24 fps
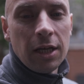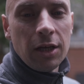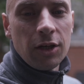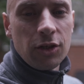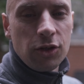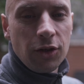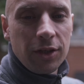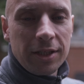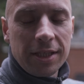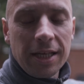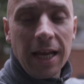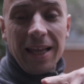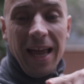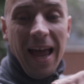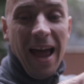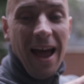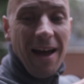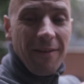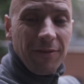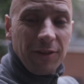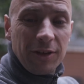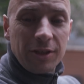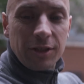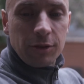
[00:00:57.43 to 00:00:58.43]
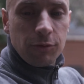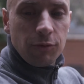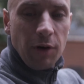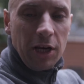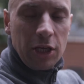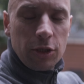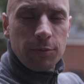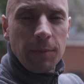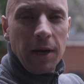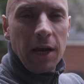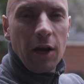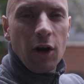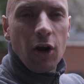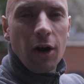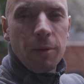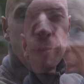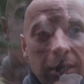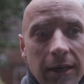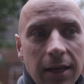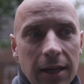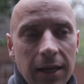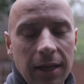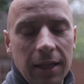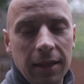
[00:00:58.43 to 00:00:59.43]
As you can see, I have to stretch my arm
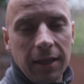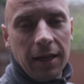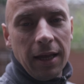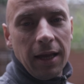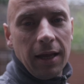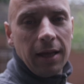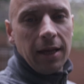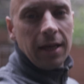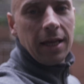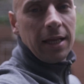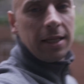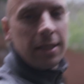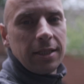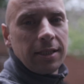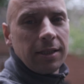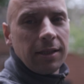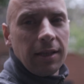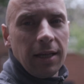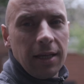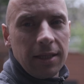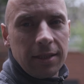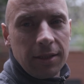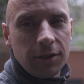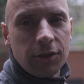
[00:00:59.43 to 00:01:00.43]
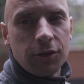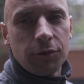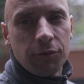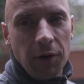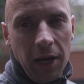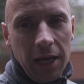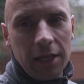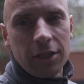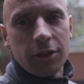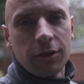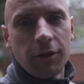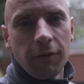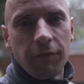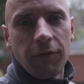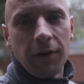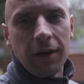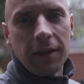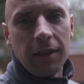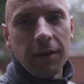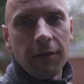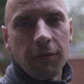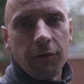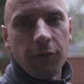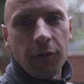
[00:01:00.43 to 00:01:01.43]
and it's a stretch to fit
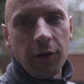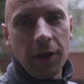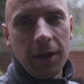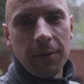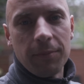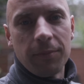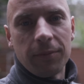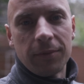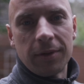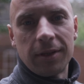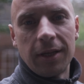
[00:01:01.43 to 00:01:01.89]
in the frame.